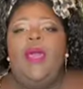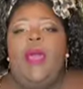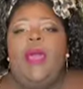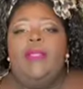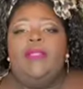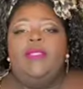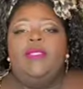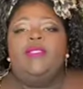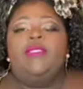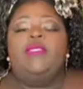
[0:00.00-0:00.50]
I
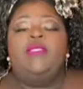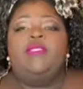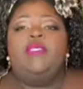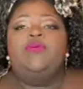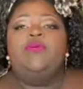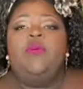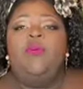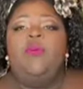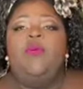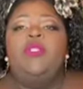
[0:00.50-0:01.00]
think that this
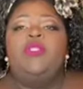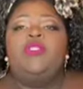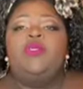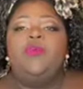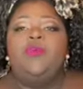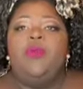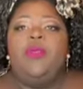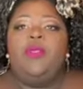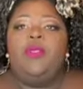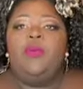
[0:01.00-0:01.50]
will fit you
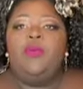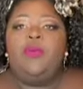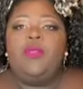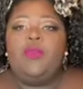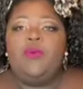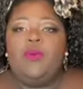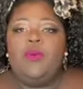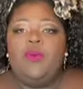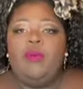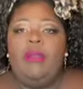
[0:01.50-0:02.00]
very, very
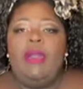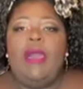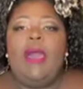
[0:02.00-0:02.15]
well.